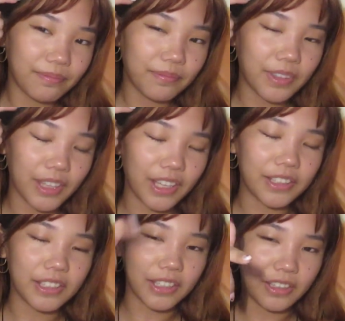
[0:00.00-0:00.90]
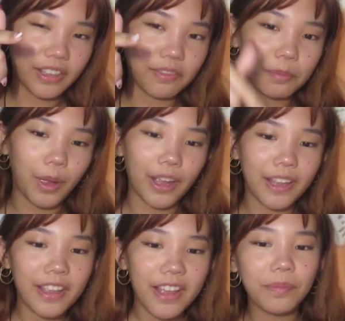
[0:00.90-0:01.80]
thing to live
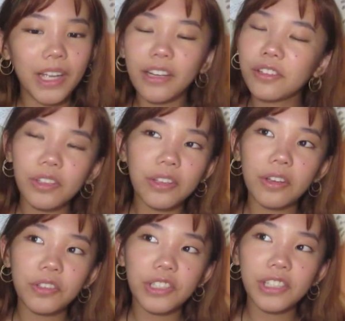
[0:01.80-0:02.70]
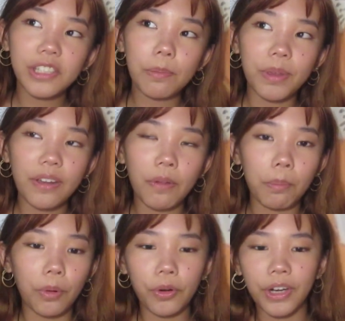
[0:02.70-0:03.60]
by. And also, you know, she's just a bit of a
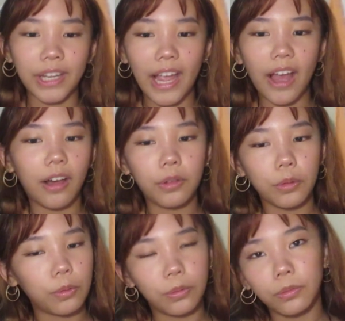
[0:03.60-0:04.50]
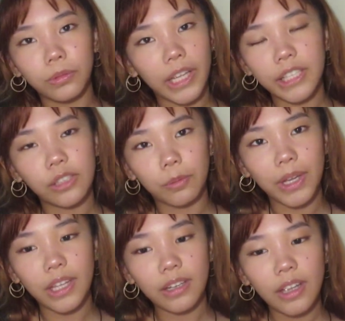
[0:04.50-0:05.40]
boring gal who likes to
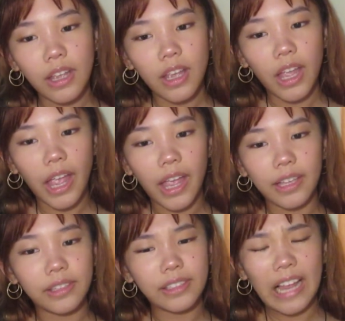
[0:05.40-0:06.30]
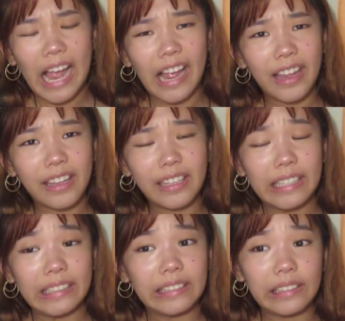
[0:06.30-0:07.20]
read, and
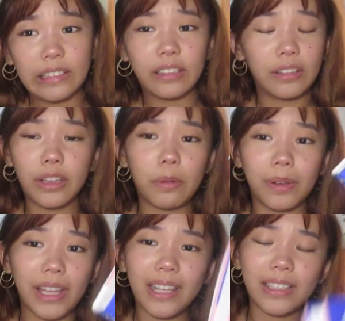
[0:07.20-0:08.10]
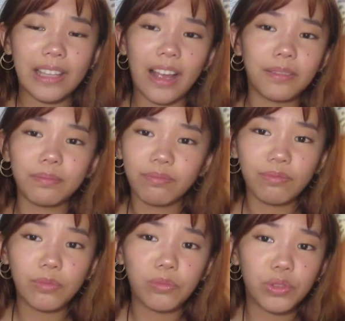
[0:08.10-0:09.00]
I literally relate to that
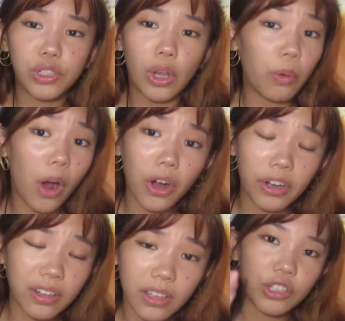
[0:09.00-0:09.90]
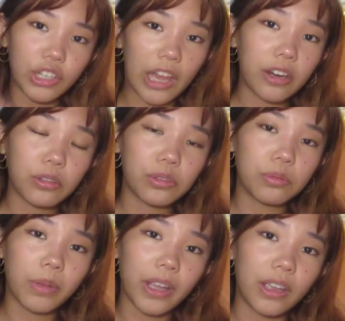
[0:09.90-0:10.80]
so hard. Shout out to
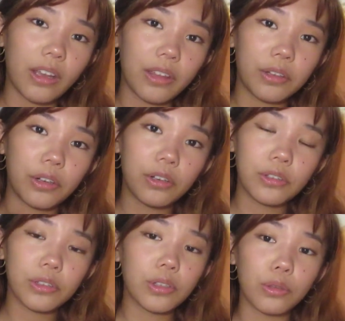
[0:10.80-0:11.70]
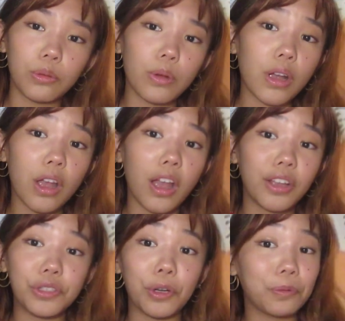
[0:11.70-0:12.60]
my other girls who
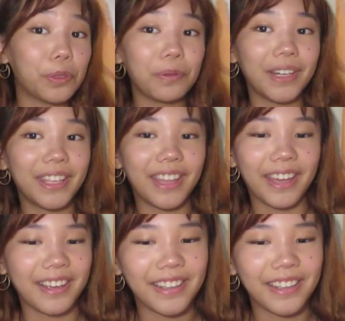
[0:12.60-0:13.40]
don't do anything.